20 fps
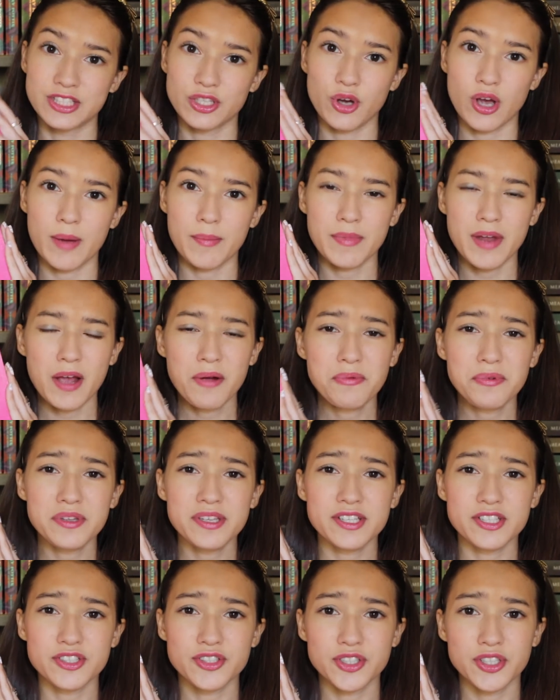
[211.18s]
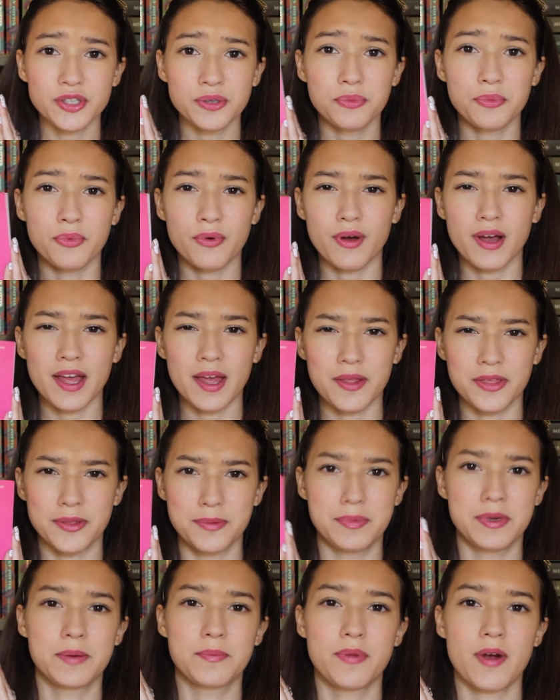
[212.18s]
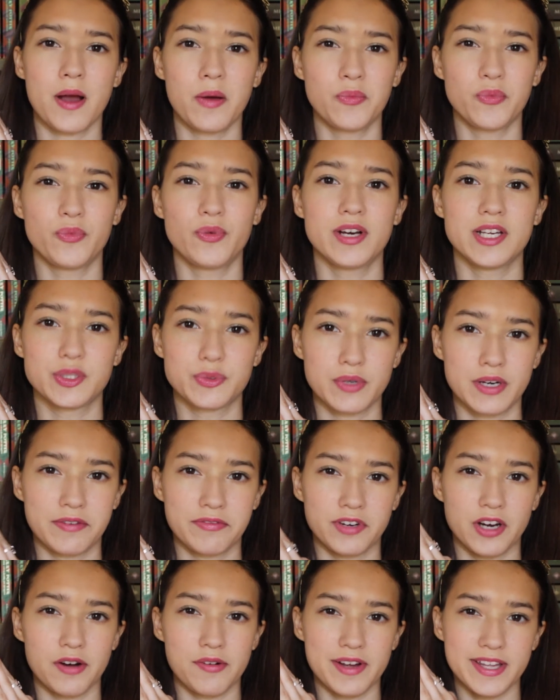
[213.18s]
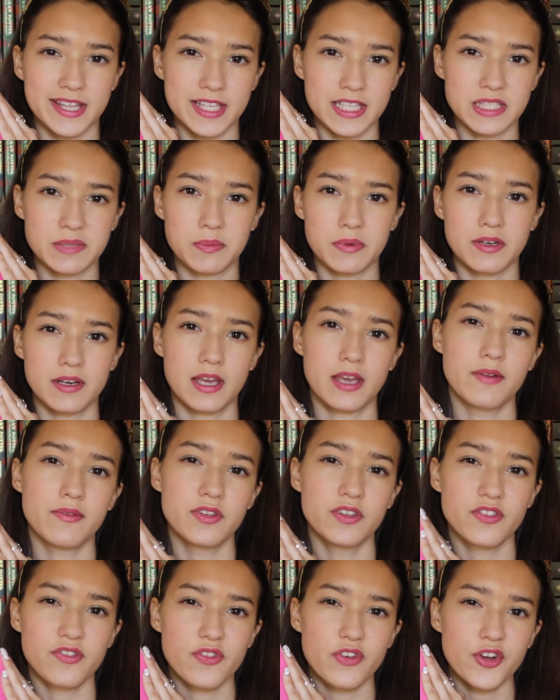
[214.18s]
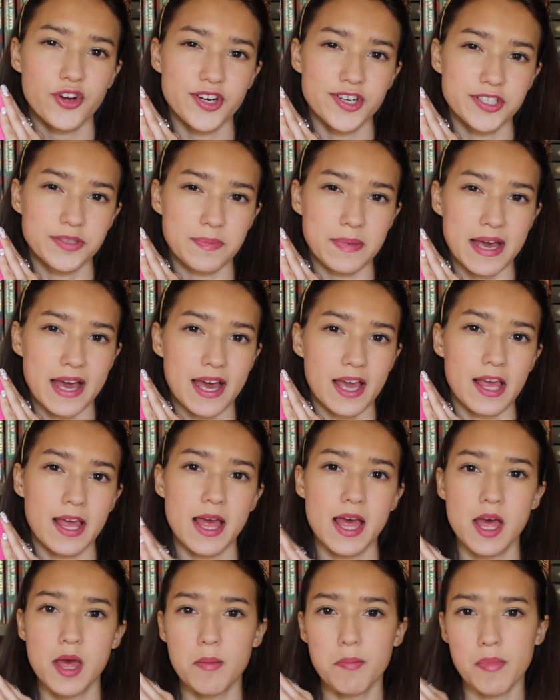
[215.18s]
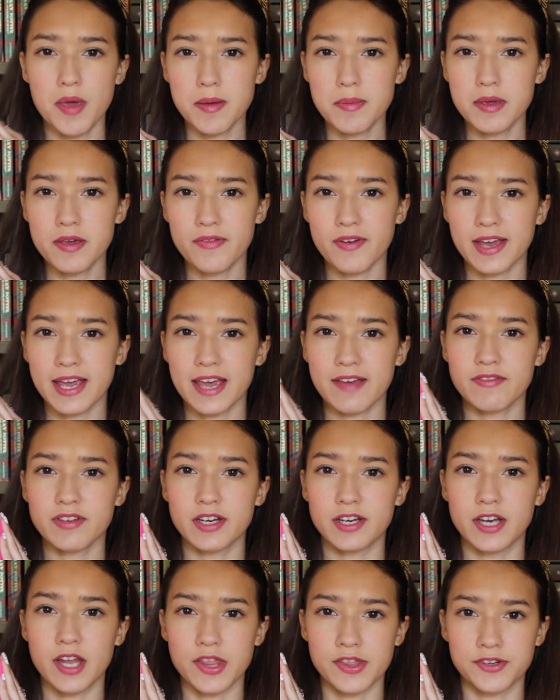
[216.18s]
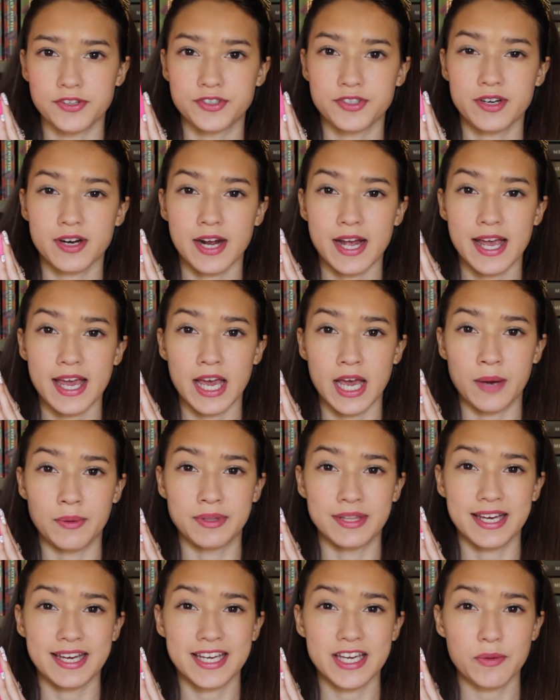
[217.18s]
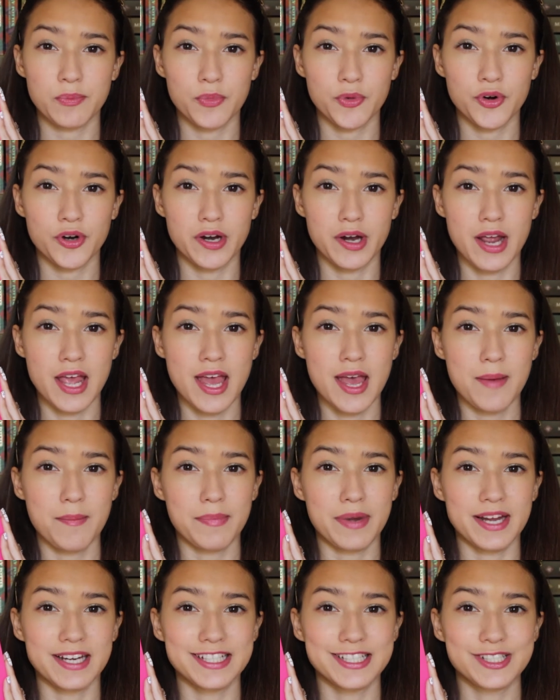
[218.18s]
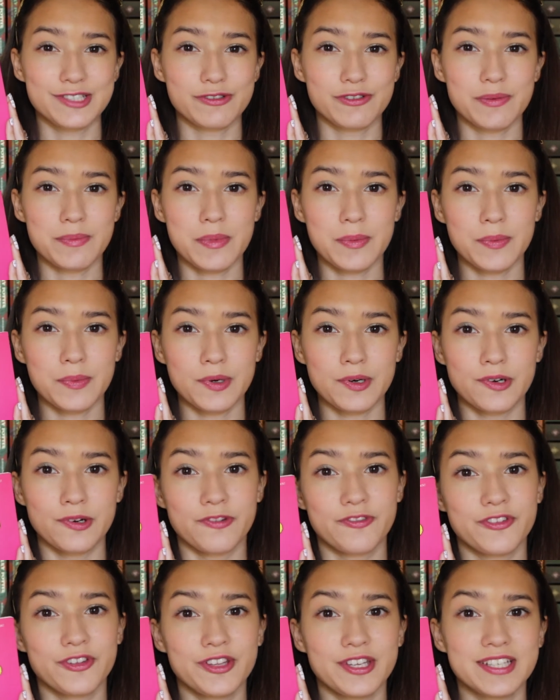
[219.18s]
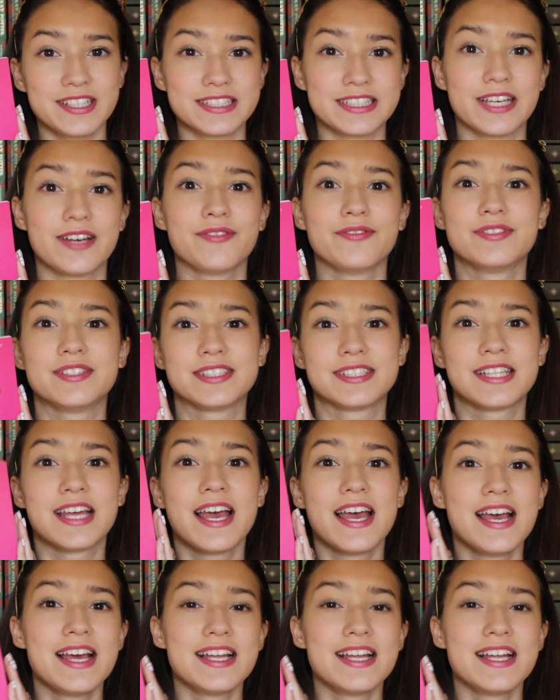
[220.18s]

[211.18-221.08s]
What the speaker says: so I'm not really sure what the big problem was whenever I read this book. It was a few years back. Maybe if I gave it another try, I would like it more, but I just remember feelings of just